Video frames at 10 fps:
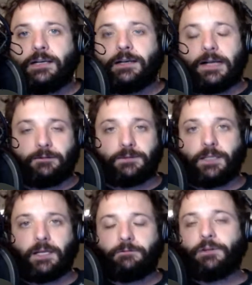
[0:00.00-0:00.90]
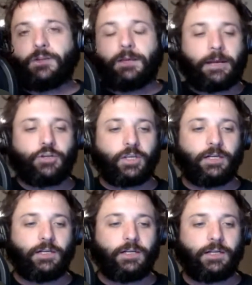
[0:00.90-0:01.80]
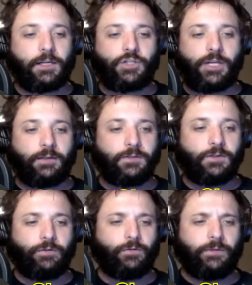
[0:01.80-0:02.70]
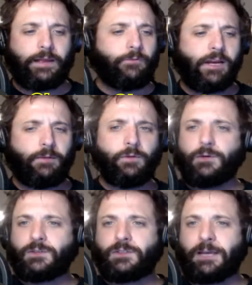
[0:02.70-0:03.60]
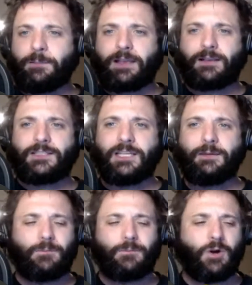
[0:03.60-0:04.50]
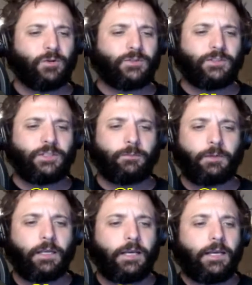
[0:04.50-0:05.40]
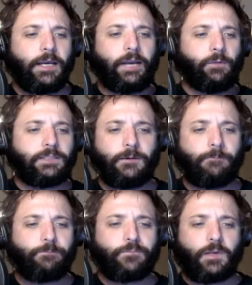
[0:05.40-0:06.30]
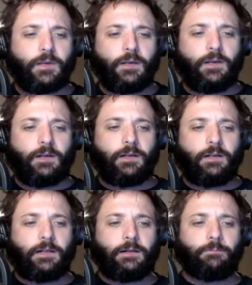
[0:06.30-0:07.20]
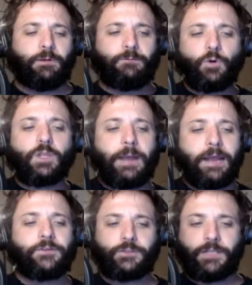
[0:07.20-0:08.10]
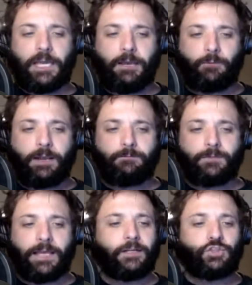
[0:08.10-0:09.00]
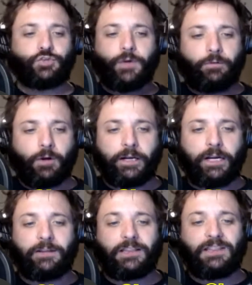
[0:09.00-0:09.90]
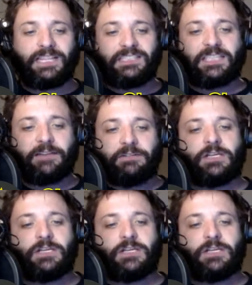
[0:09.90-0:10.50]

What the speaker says: outside of, them actually getting a touchdown to that random dude. What's his name? Like Tim Carlson or something. Anyways, before the Panthers game, right? They had a streak running of at least 7